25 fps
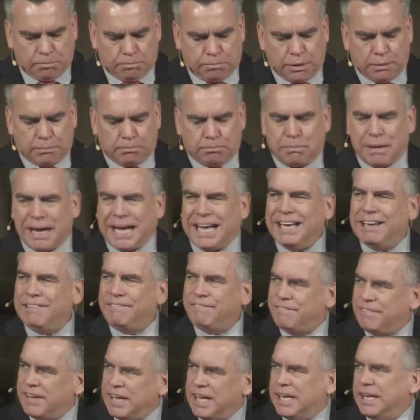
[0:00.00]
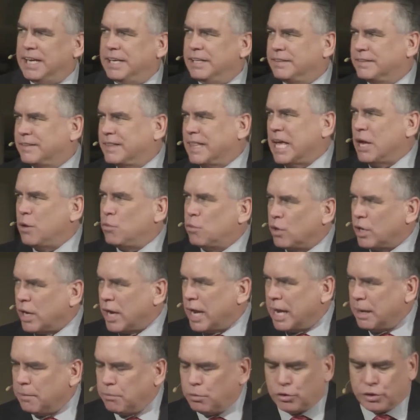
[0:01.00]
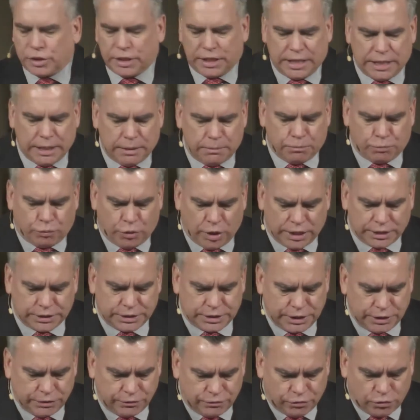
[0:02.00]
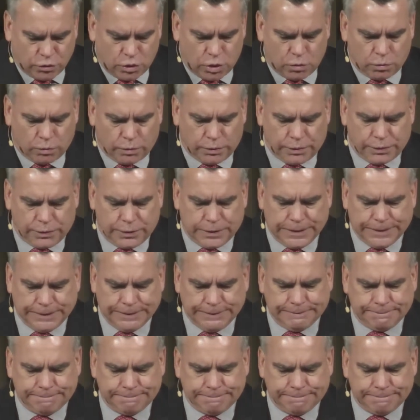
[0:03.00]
But by faith, they were able to keep pressing forward.